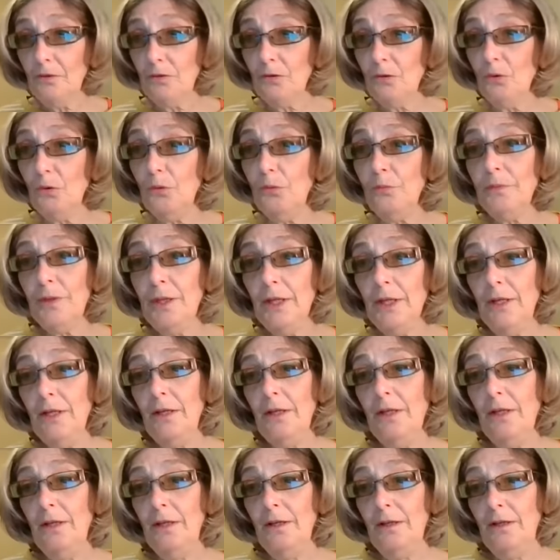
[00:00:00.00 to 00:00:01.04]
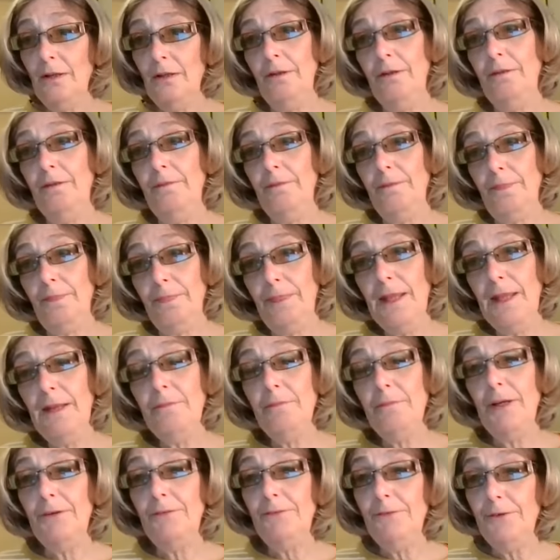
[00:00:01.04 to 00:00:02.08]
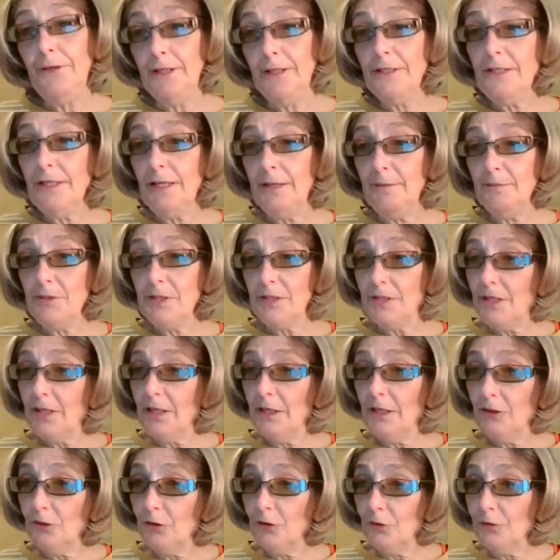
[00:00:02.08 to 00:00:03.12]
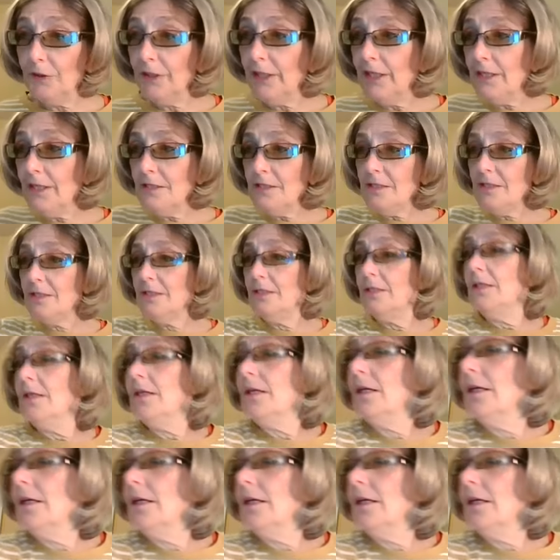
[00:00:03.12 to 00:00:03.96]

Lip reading: So then my friend came to the colored overlays.